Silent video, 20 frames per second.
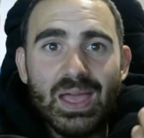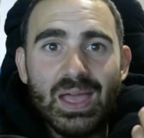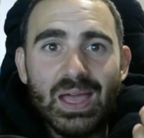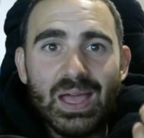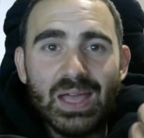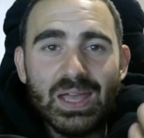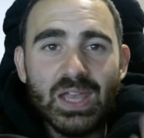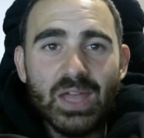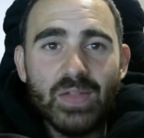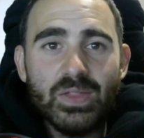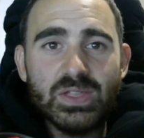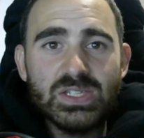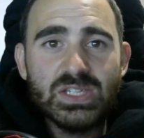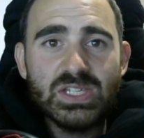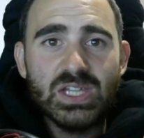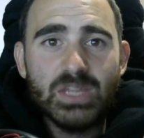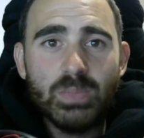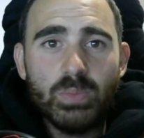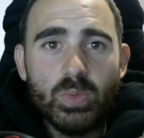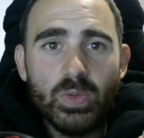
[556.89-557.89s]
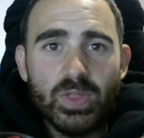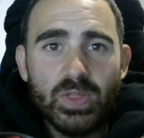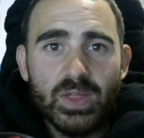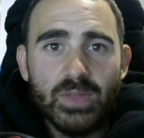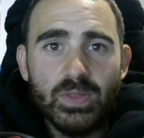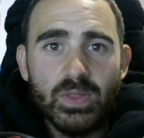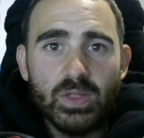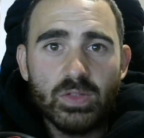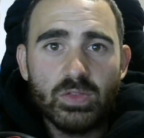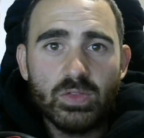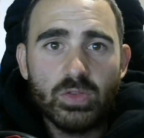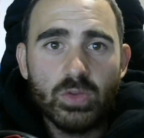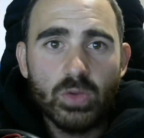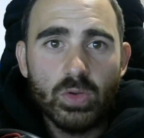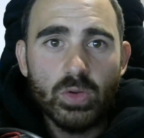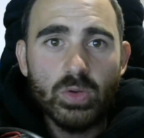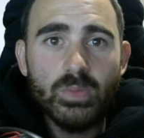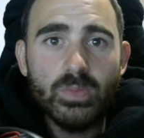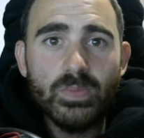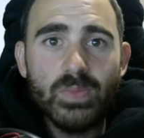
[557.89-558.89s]
Another tip within this
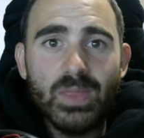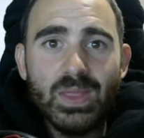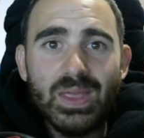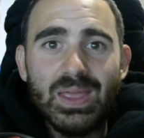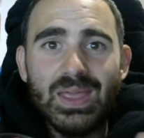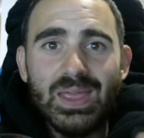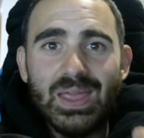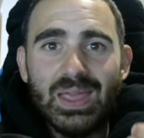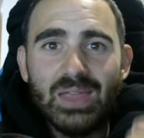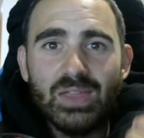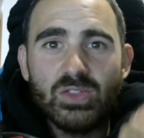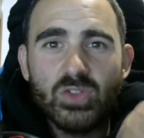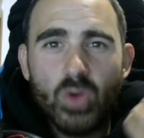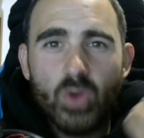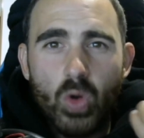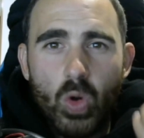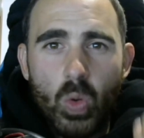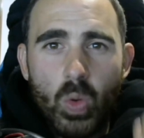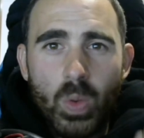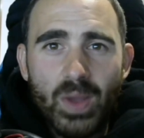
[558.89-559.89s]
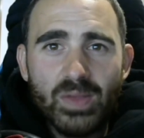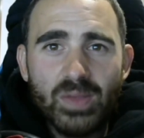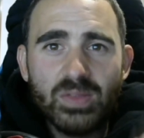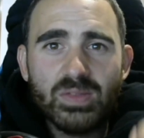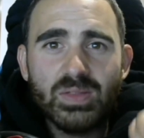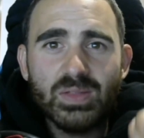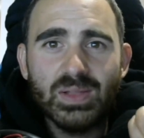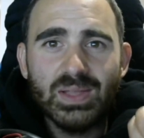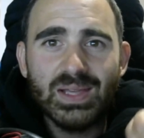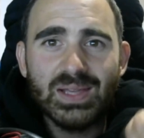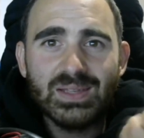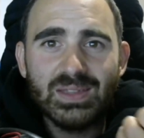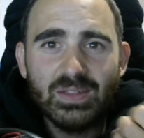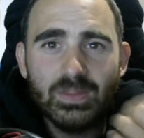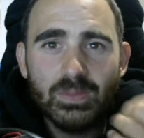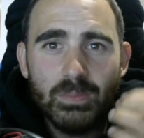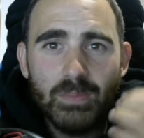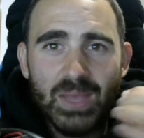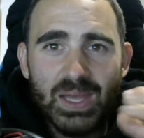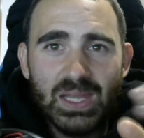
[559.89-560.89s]
too is to always select
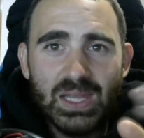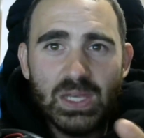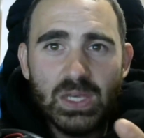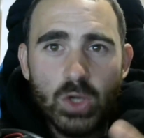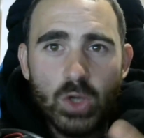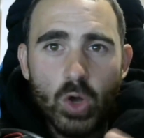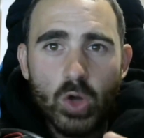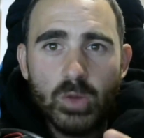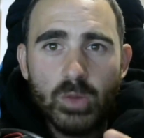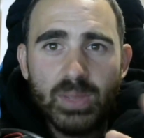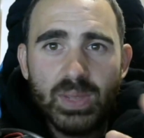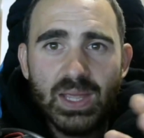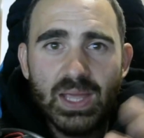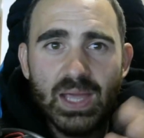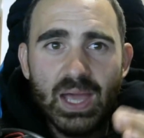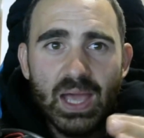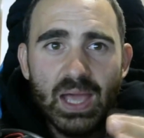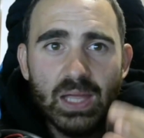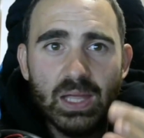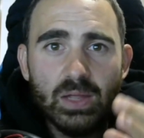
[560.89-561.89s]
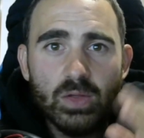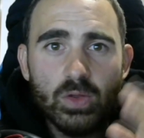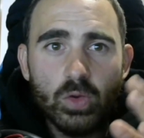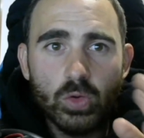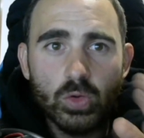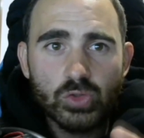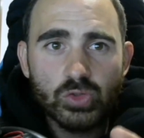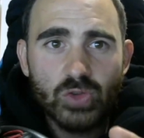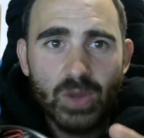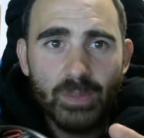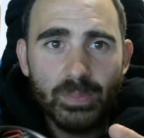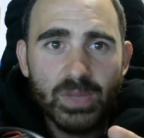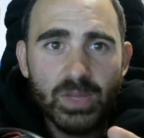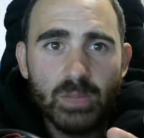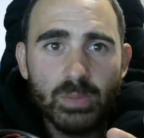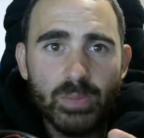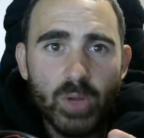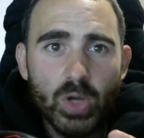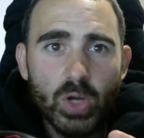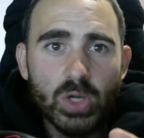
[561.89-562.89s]
as many non-PA or trump
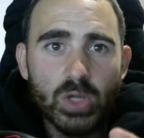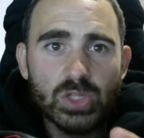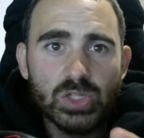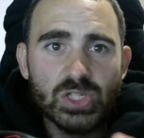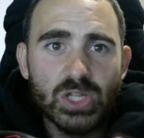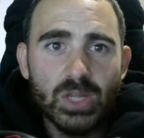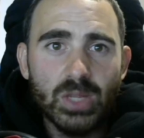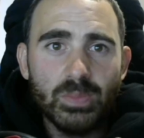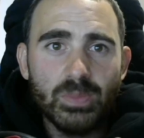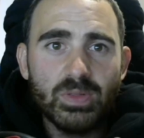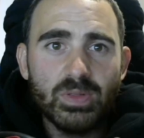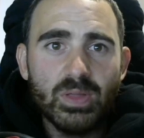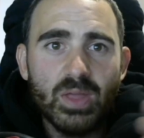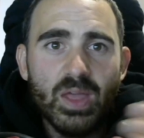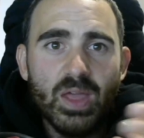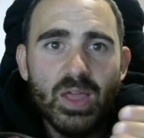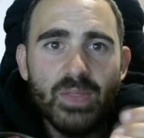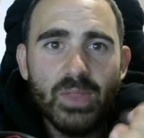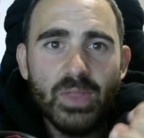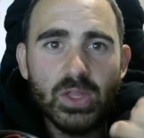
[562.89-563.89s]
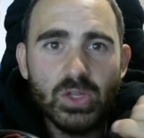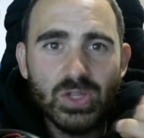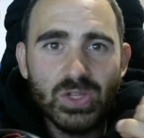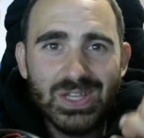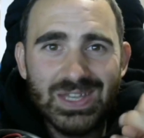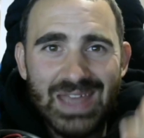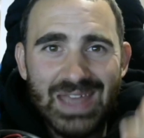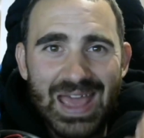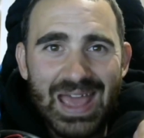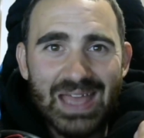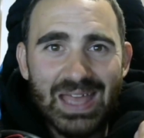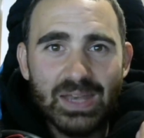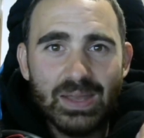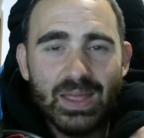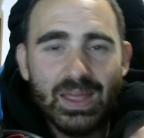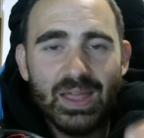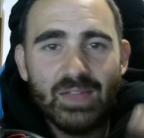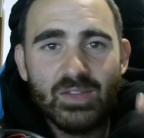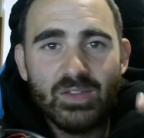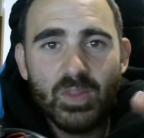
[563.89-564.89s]
component chips that you can add,
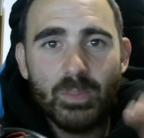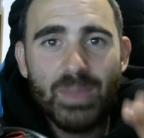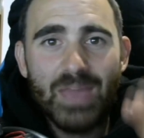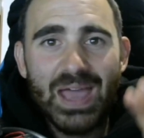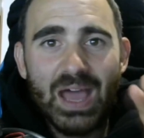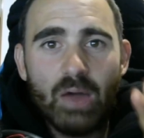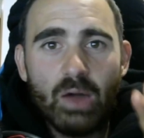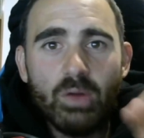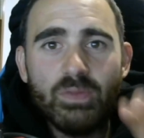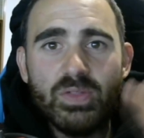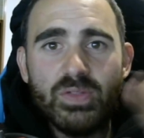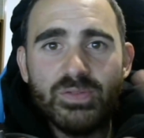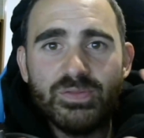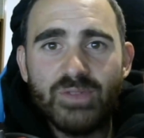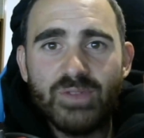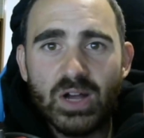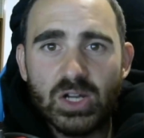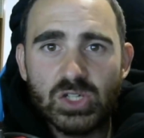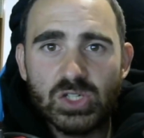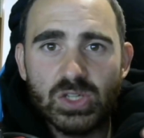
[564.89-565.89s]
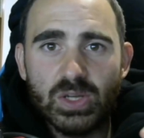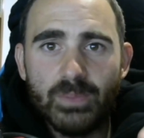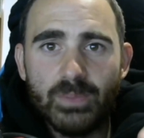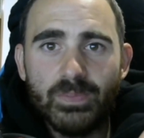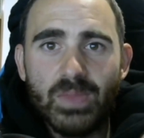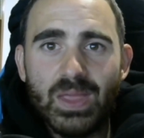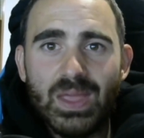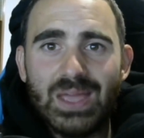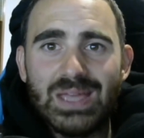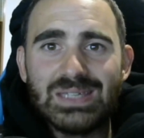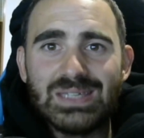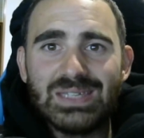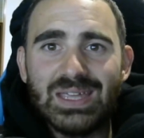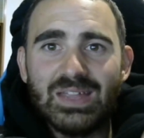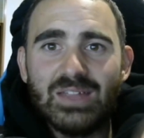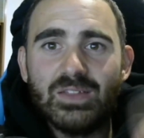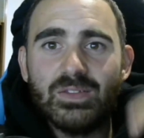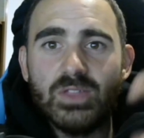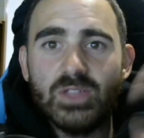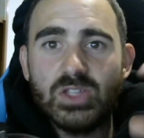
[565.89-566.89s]
as the power of the function
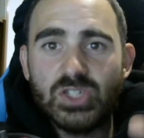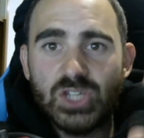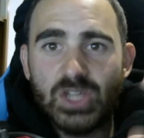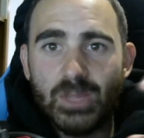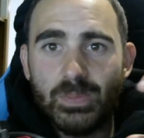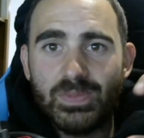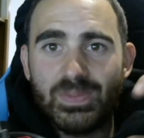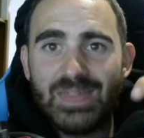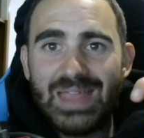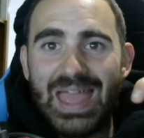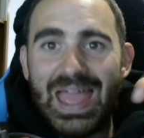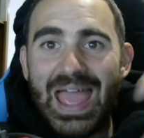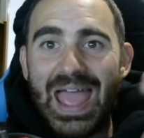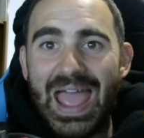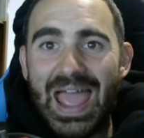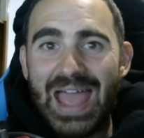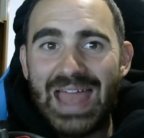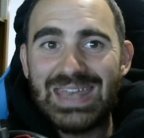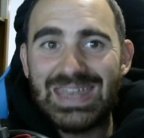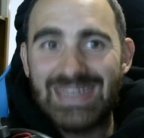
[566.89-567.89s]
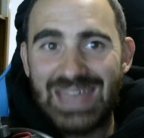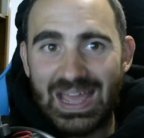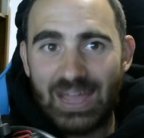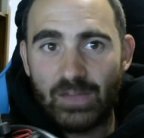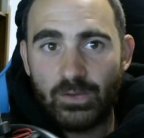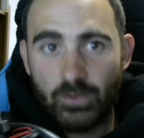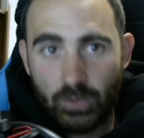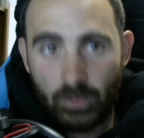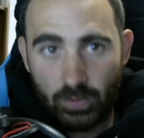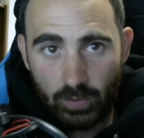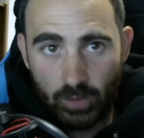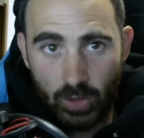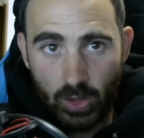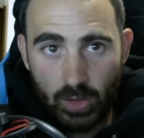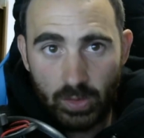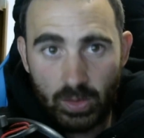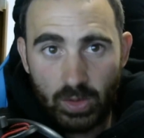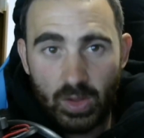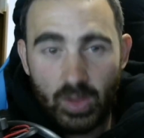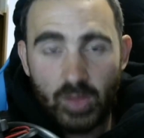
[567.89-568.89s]
takes the chips and adds the
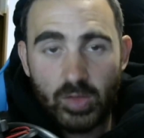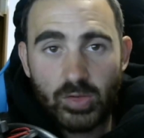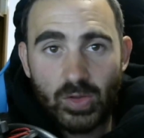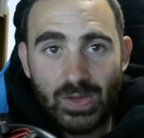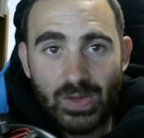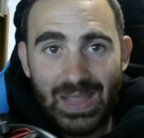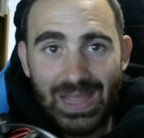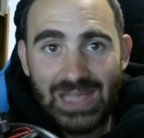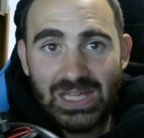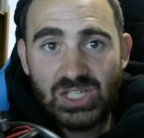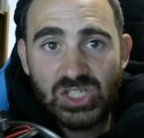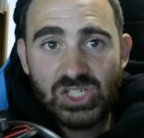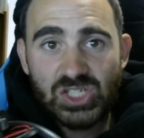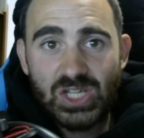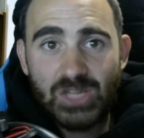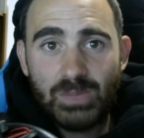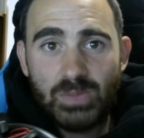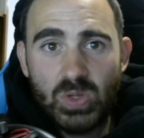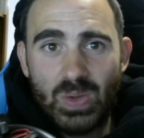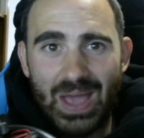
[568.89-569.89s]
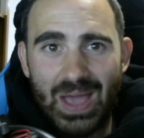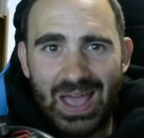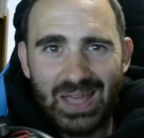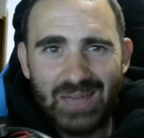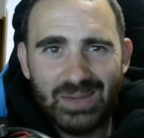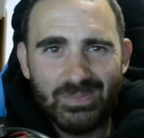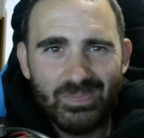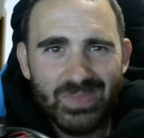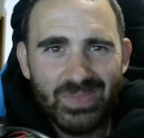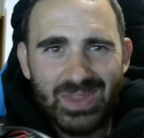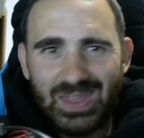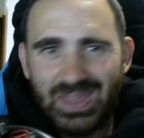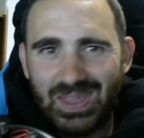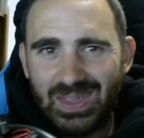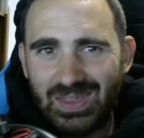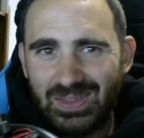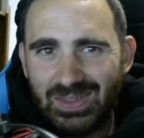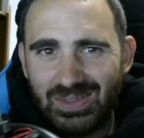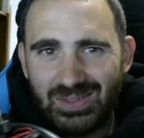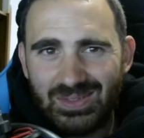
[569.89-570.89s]
slot. So each chip you add
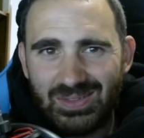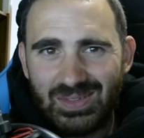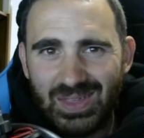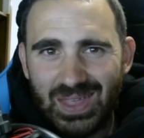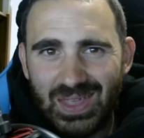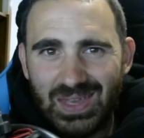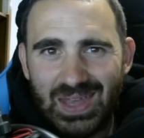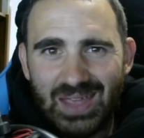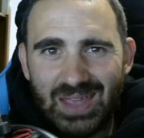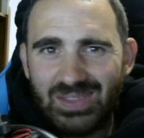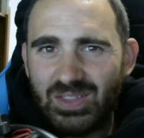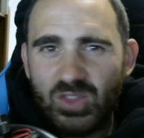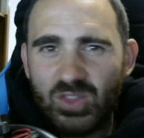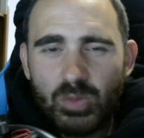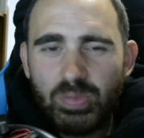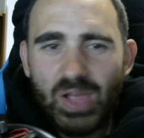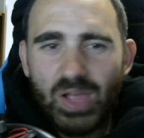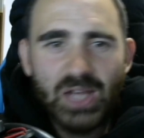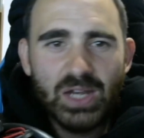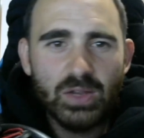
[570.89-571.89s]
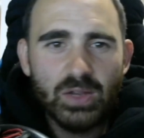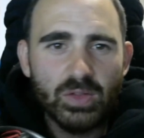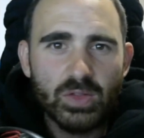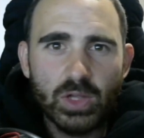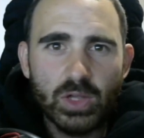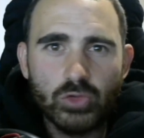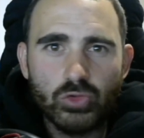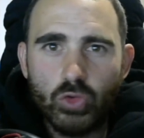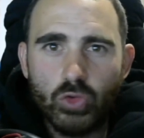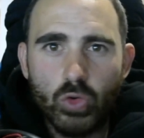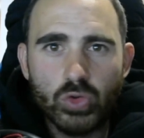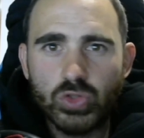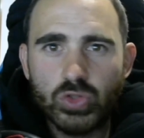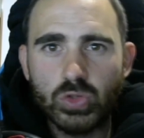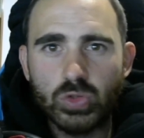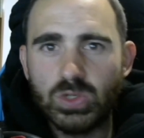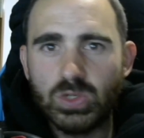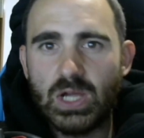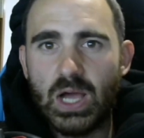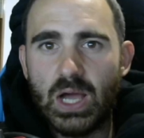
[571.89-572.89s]
is in essence played as a draw
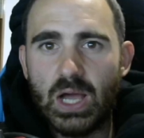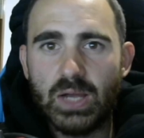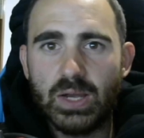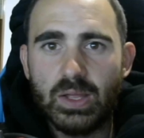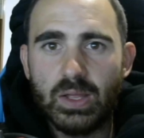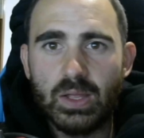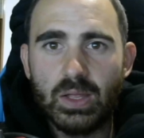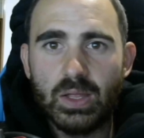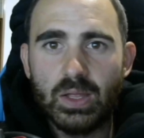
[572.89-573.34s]
2 card.